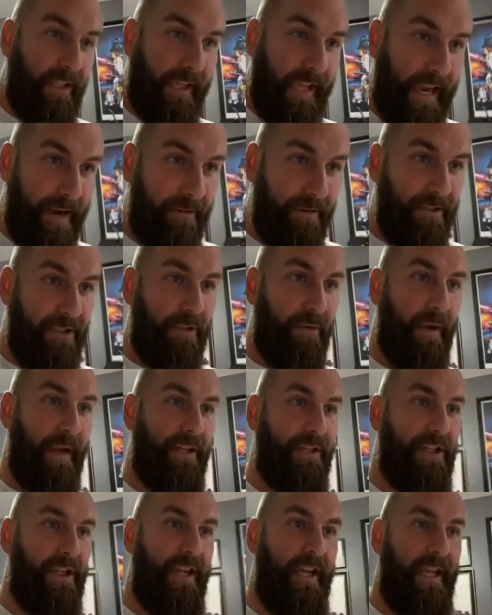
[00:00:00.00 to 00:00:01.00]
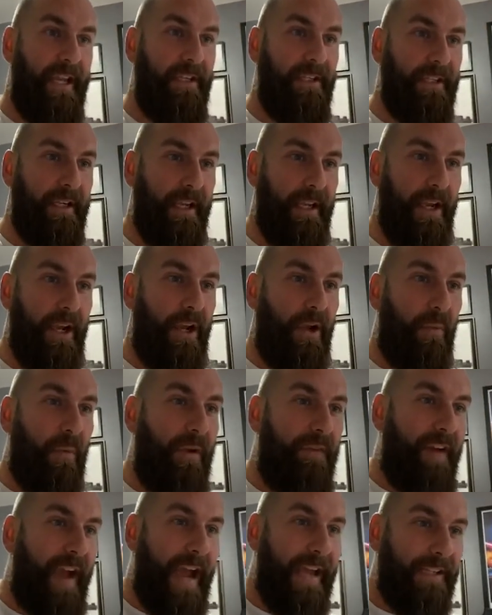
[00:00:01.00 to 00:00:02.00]
So Karen's question is,
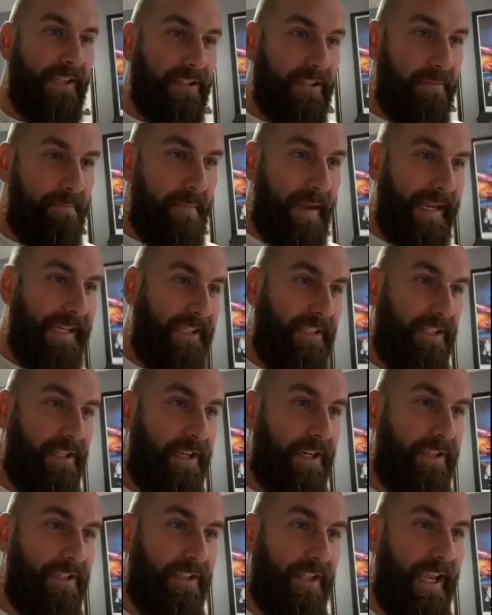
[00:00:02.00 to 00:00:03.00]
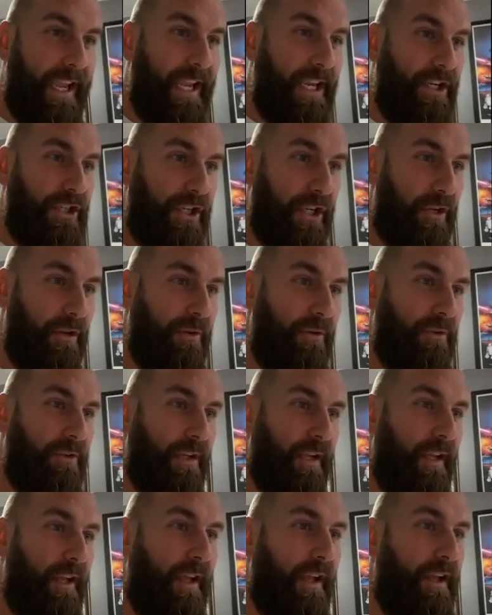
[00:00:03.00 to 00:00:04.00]
we've had some maintenance
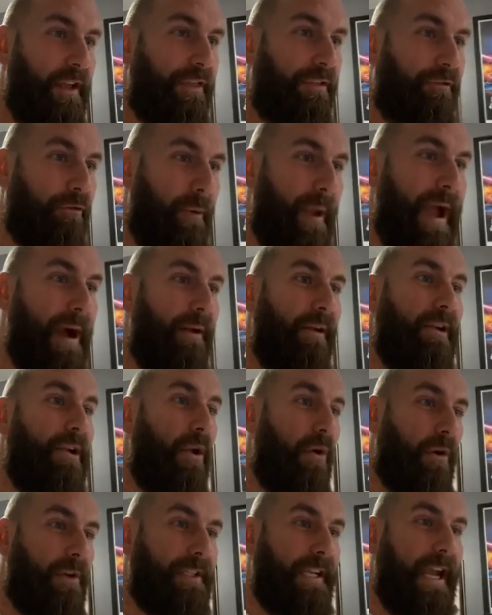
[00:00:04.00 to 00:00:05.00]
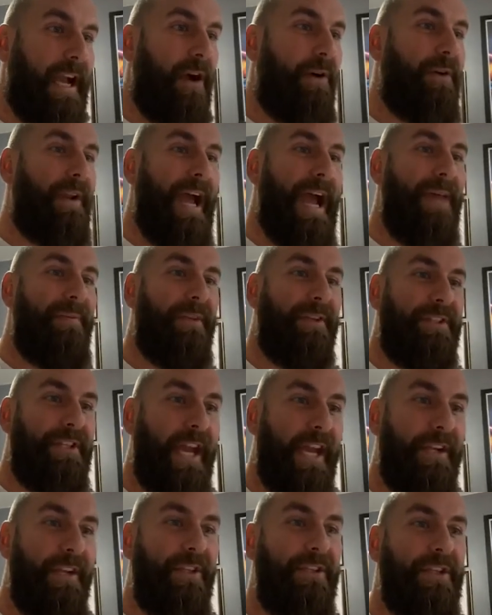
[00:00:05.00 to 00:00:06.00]
issues throughout lockdown and the
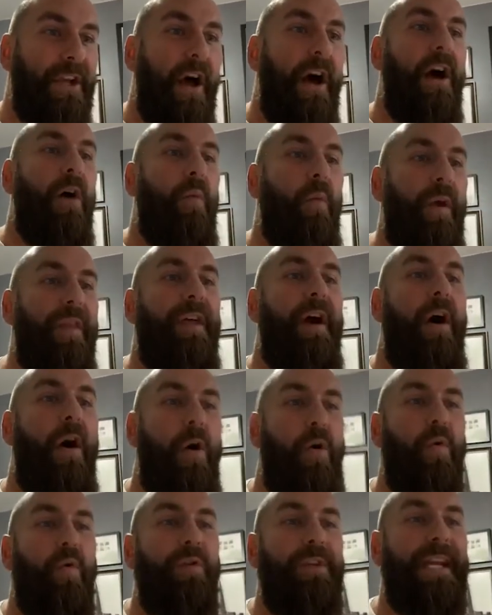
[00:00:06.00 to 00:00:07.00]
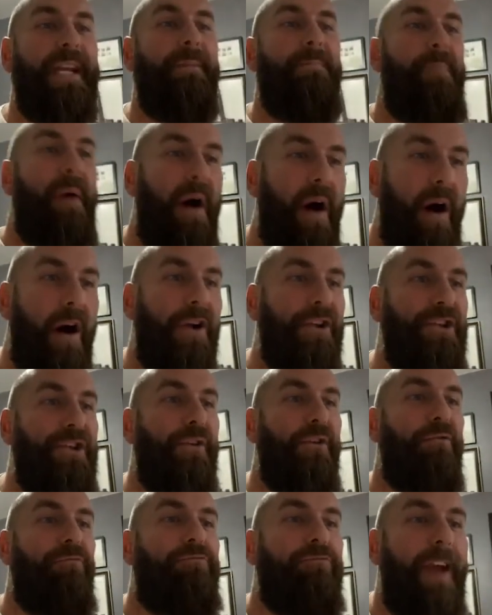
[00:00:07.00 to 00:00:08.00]
tenants are withholding
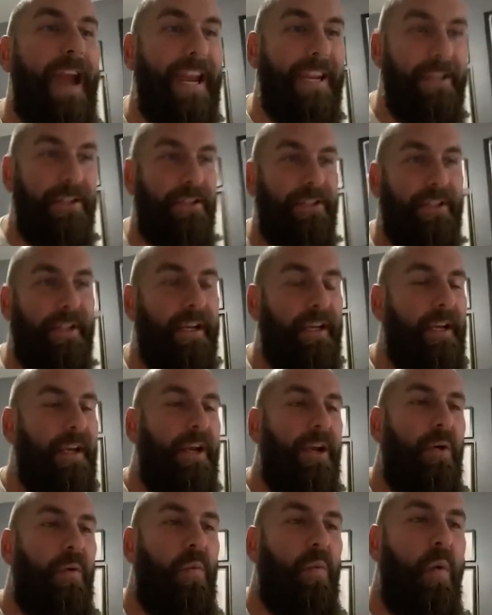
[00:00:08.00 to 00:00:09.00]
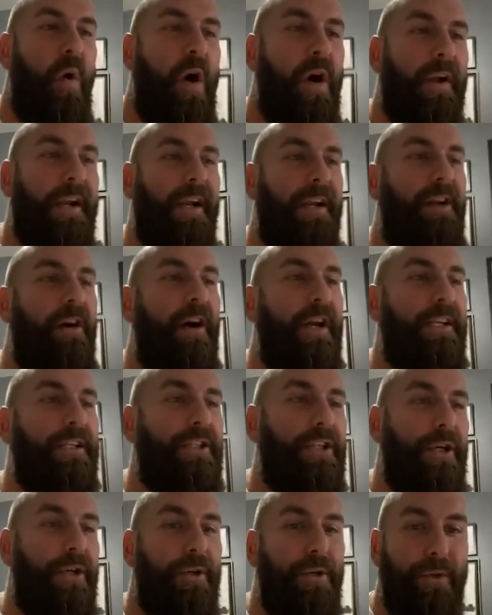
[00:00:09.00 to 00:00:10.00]
partial rent. What can I
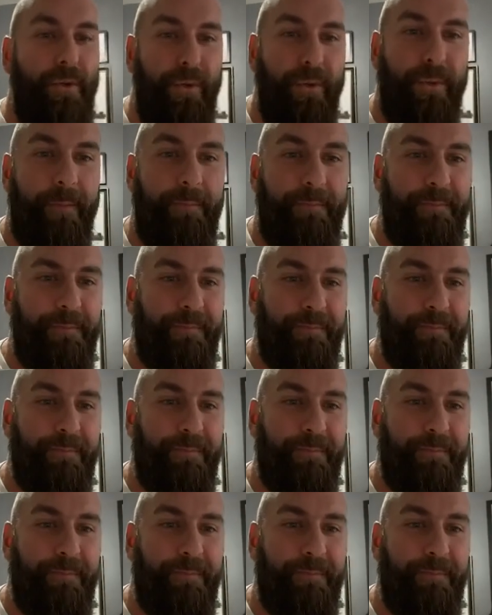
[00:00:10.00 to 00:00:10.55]
do?